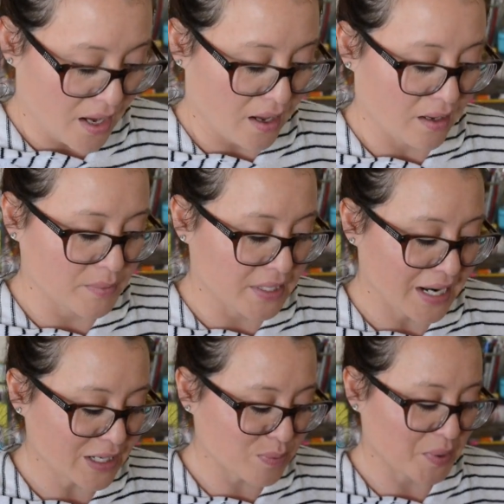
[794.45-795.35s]
The
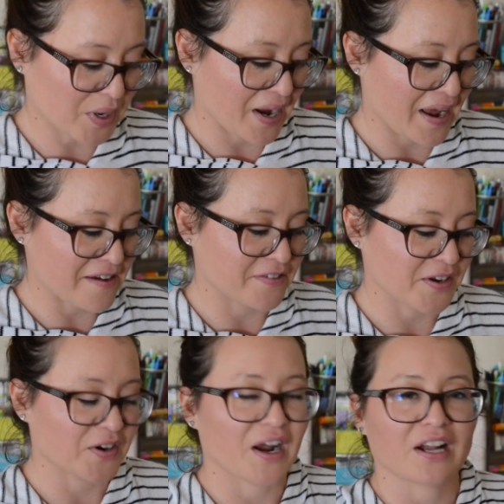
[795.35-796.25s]
next book I have
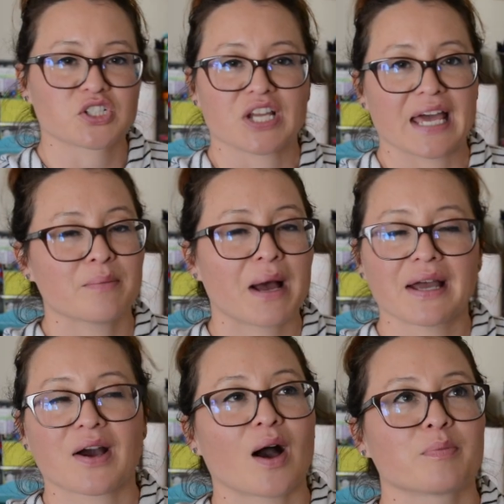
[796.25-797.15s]
here, I actually had to buy
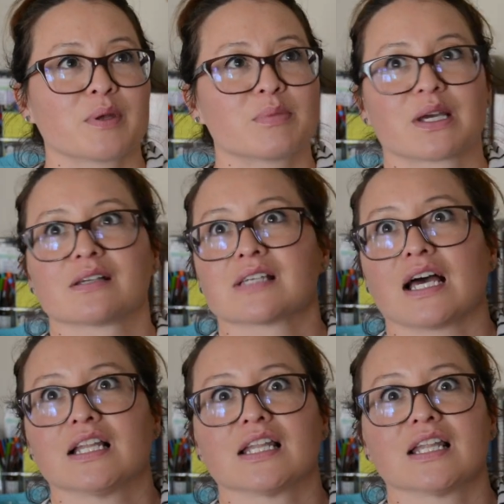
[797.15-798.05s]
a copy because
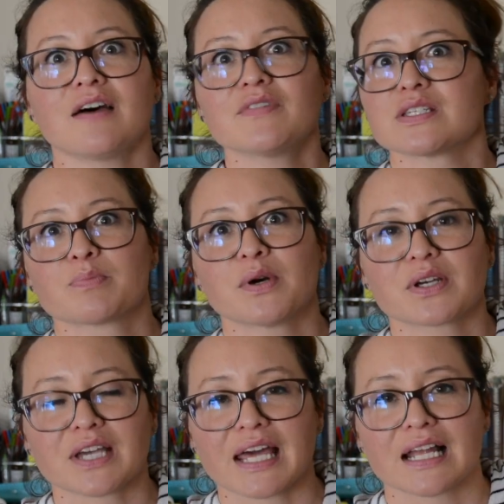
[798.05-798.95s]
I love this
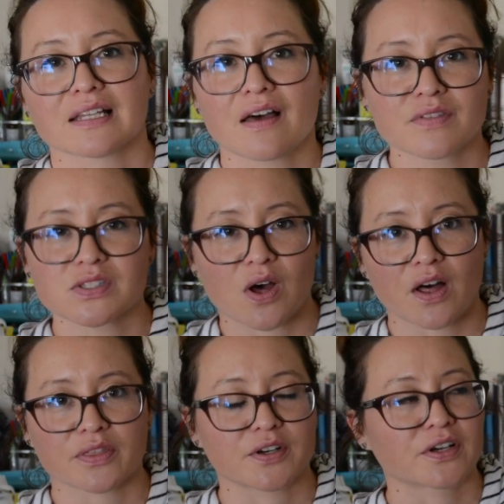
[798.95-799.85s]
book and I love this
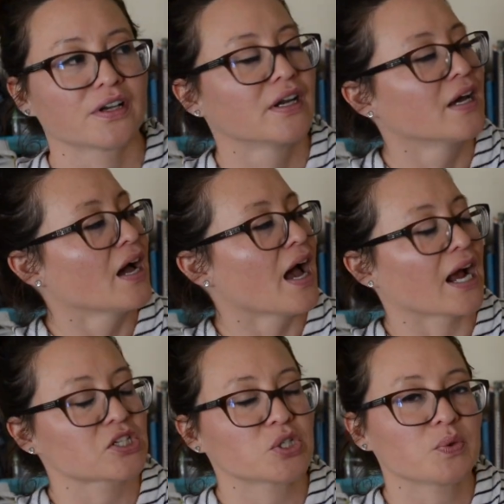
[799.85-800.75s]
author. I
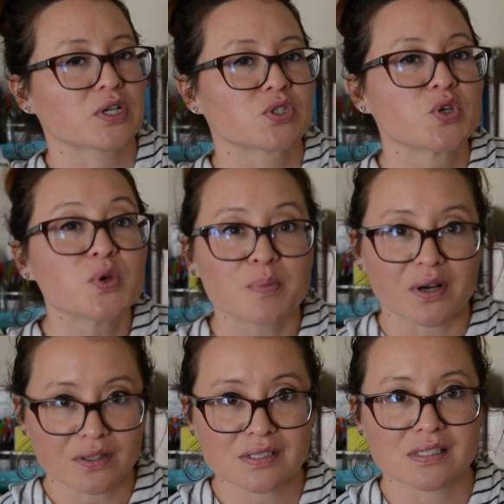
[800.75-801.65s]
actually read 2
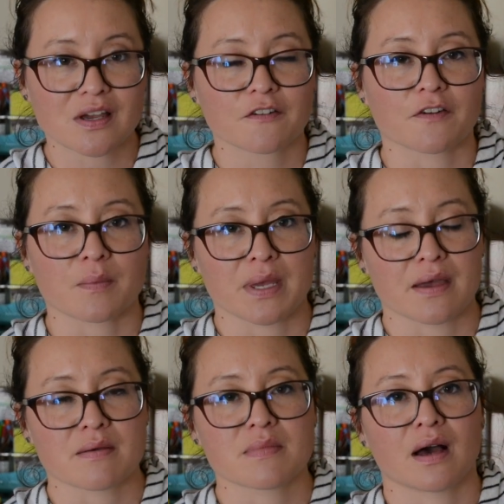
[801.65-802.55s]
books from
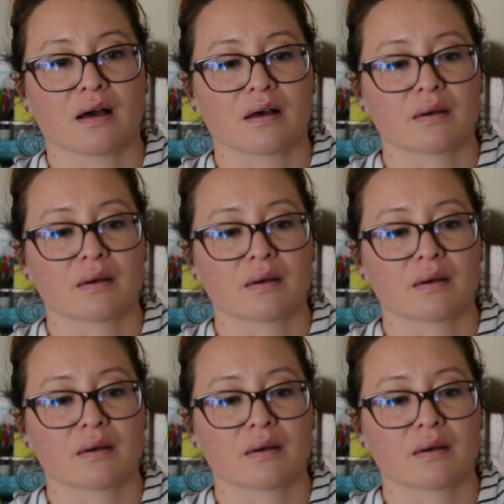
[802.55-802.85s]
him.